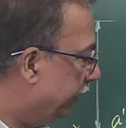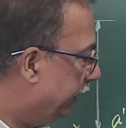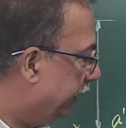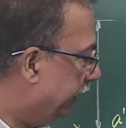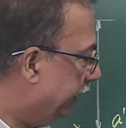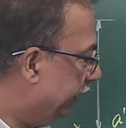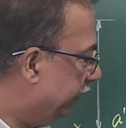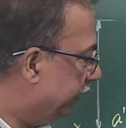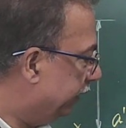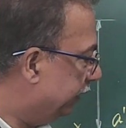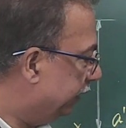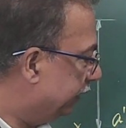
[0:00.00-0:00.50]

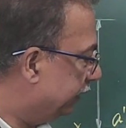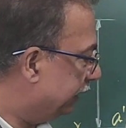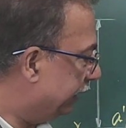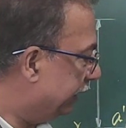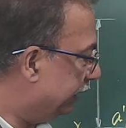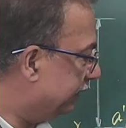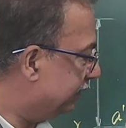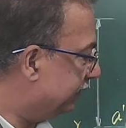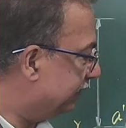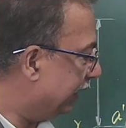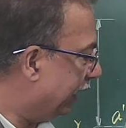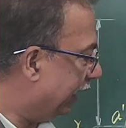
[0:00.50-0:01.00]
in this
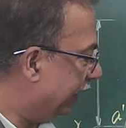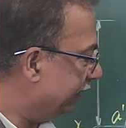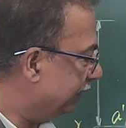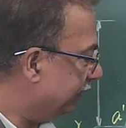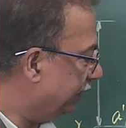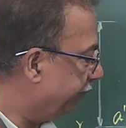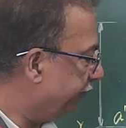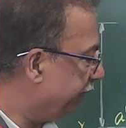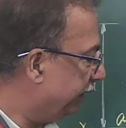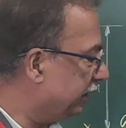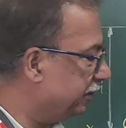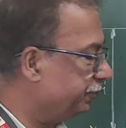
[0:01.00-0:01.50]
inside the
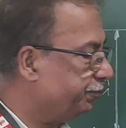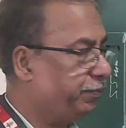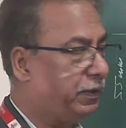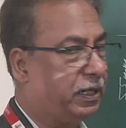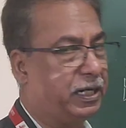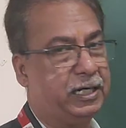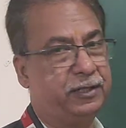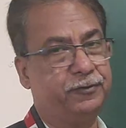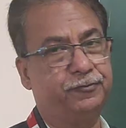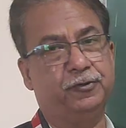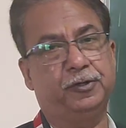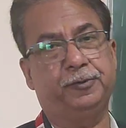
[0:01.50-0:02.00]
base
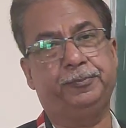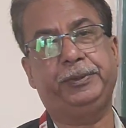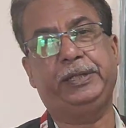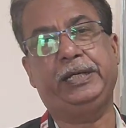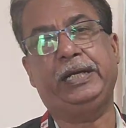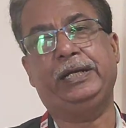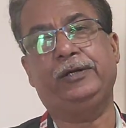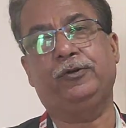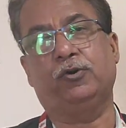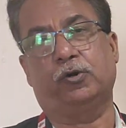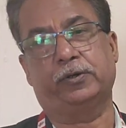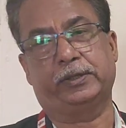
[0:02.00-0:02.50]
part will be
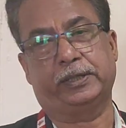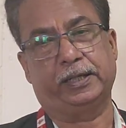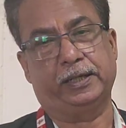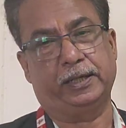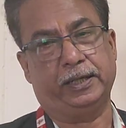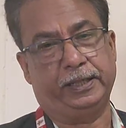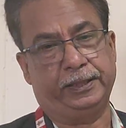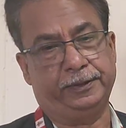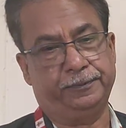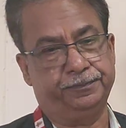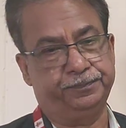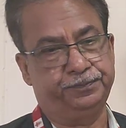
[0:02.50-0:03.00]
a dotted
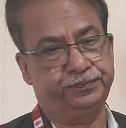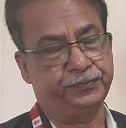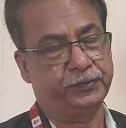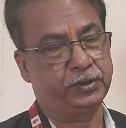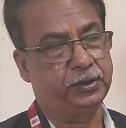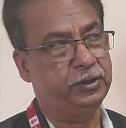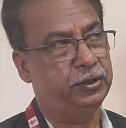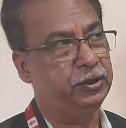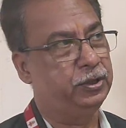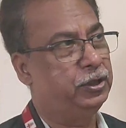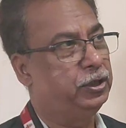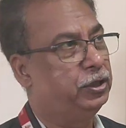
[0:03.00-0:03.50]
line.
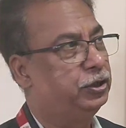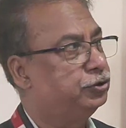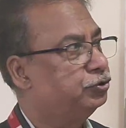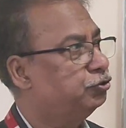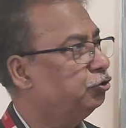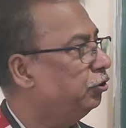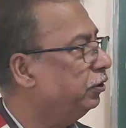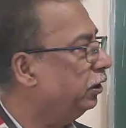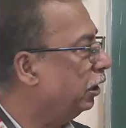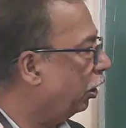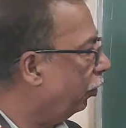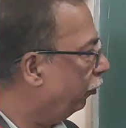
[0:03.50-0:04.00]

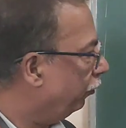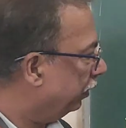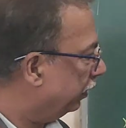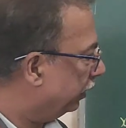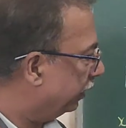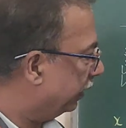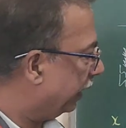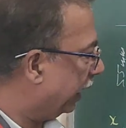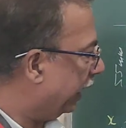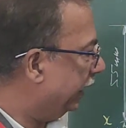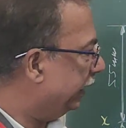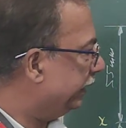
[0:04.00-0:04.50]
So
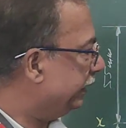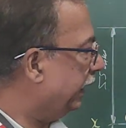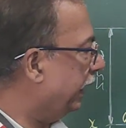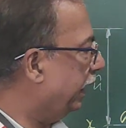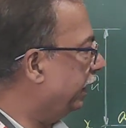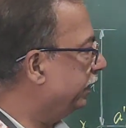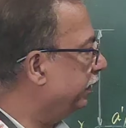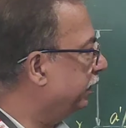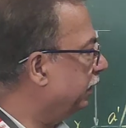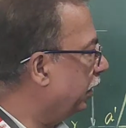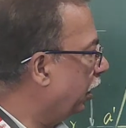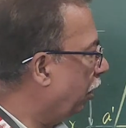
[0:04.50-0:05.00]

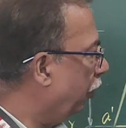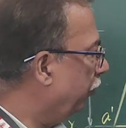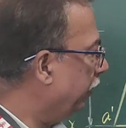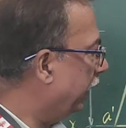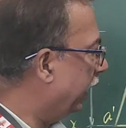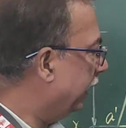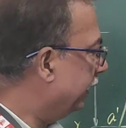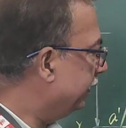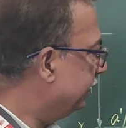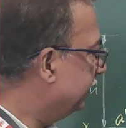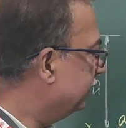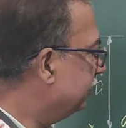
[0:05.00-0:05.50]
now
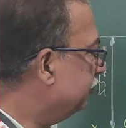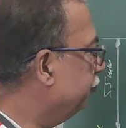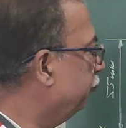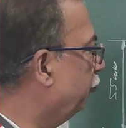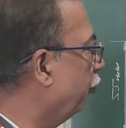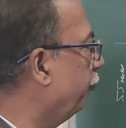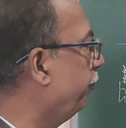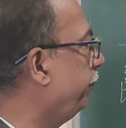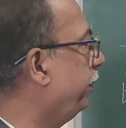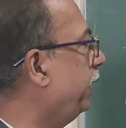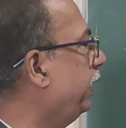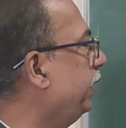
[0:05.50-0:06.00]
at this
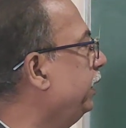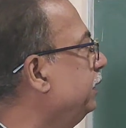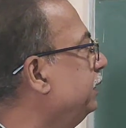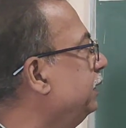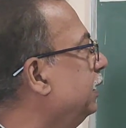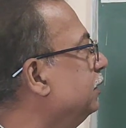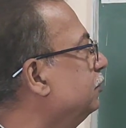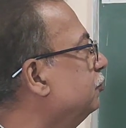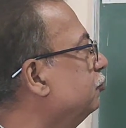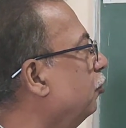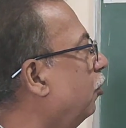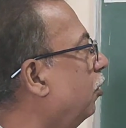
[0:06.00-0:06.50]
moment
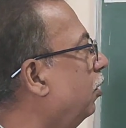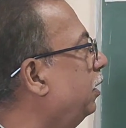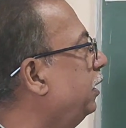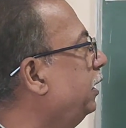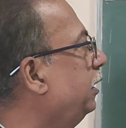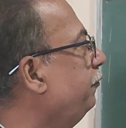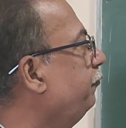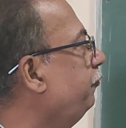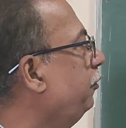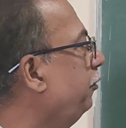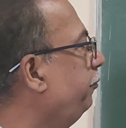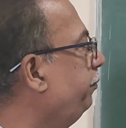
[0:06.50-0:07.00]
the
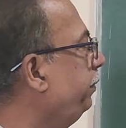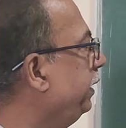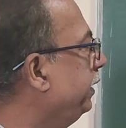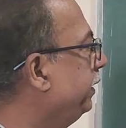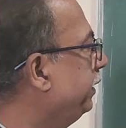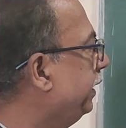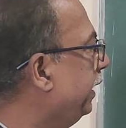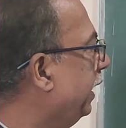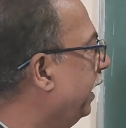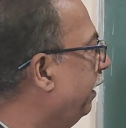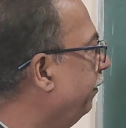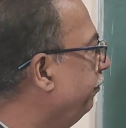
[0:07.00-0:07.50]
solid will be
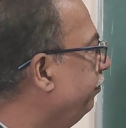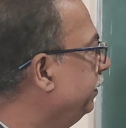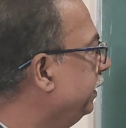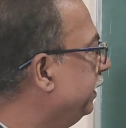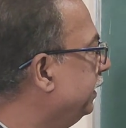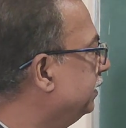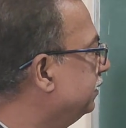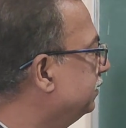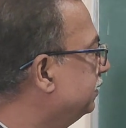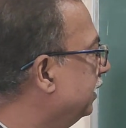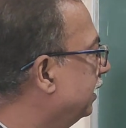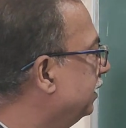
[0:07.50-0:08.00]
kept
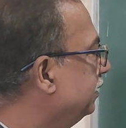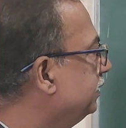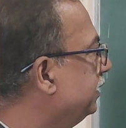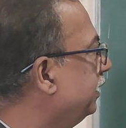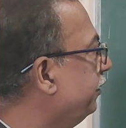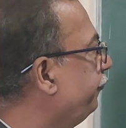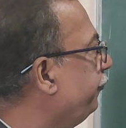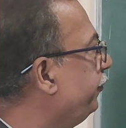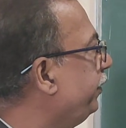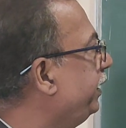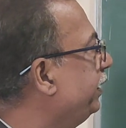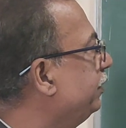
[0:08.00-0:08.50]
in such a
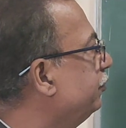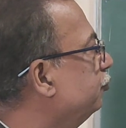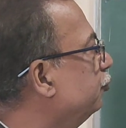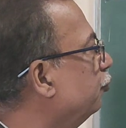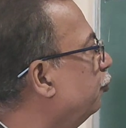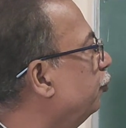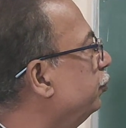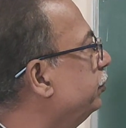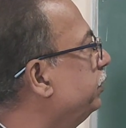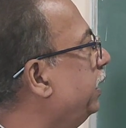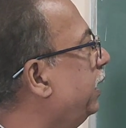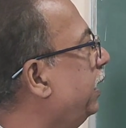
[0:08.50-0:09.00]
way
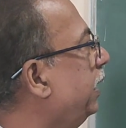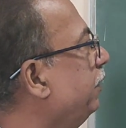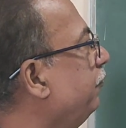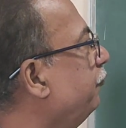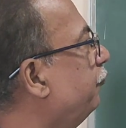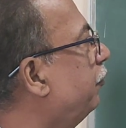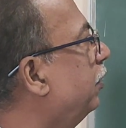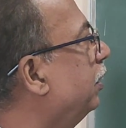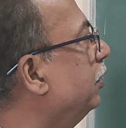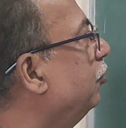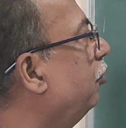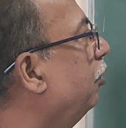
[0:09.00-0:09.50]
so that
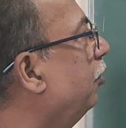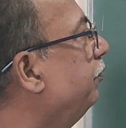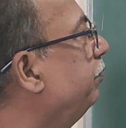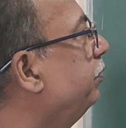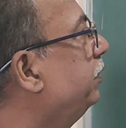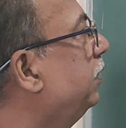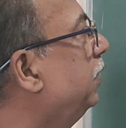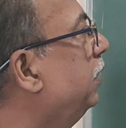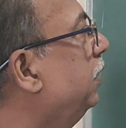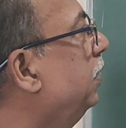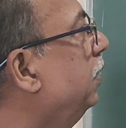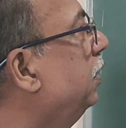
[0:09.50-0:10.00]
one of
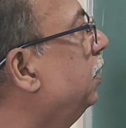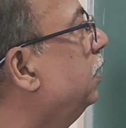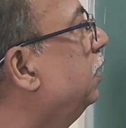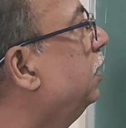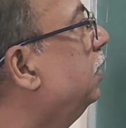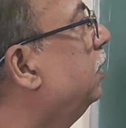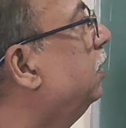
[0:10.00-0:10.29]
the